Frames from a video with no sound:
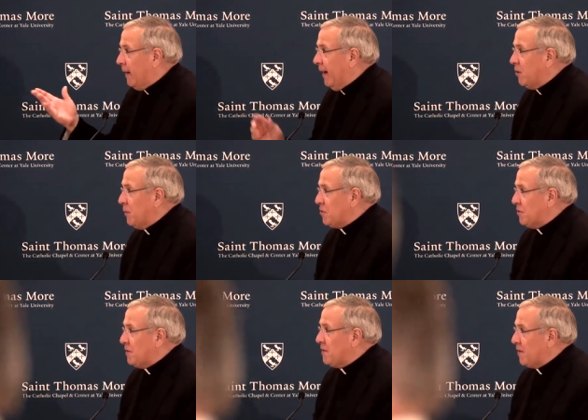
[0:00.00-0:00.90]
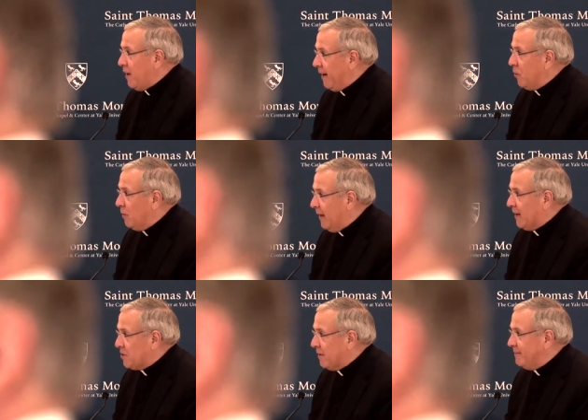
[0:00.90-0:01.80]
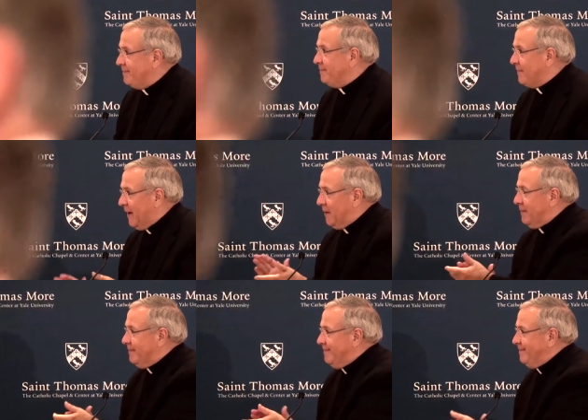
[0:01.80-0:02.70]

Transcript: contribution to this inaugural lecture. Thank you.